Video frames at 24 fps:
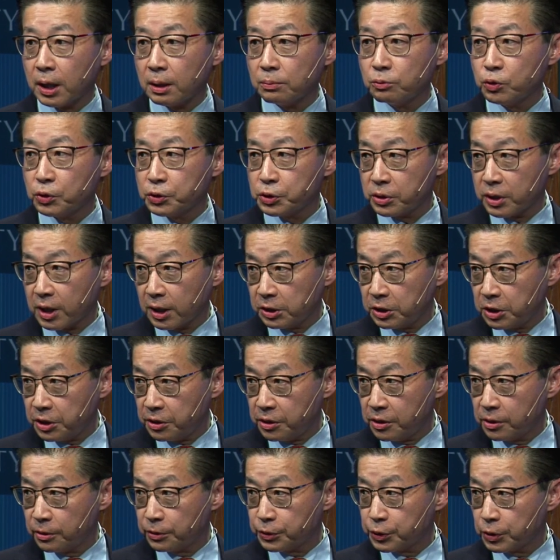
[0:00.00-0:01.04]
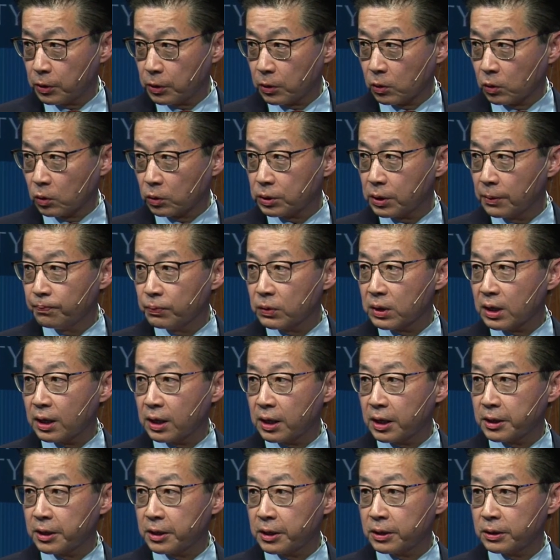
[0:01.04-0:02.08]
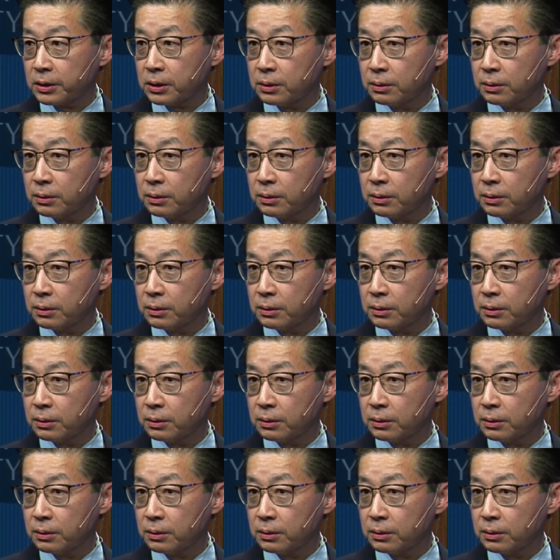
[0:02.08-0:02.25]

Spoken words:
who was 90 years old, had